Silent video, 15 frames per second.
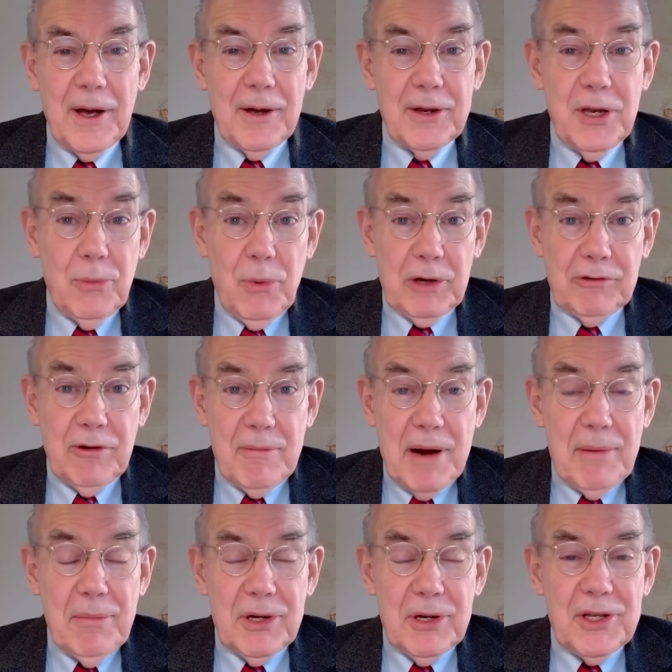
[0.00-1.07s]
You want to
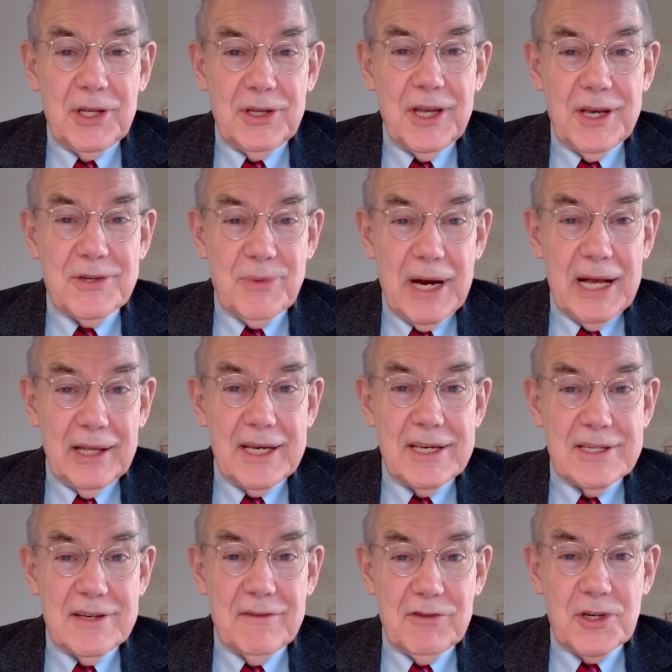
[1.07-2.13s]
remember that the
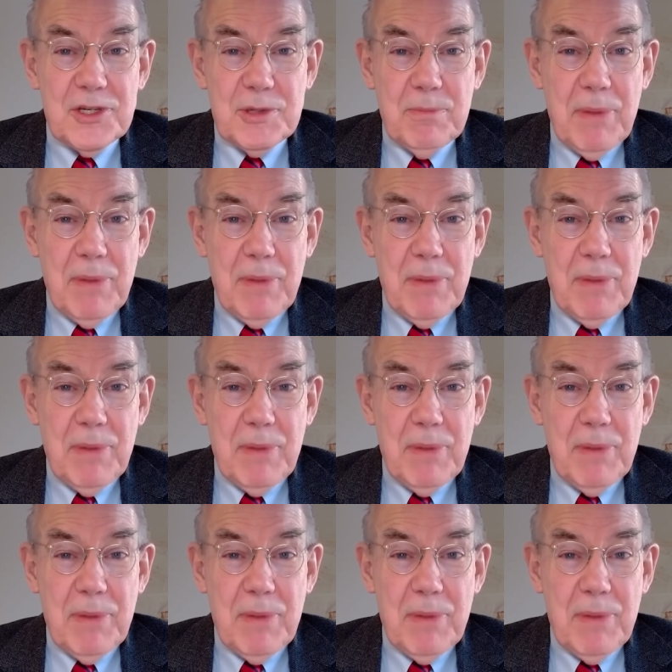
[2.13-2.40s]
Israelis have just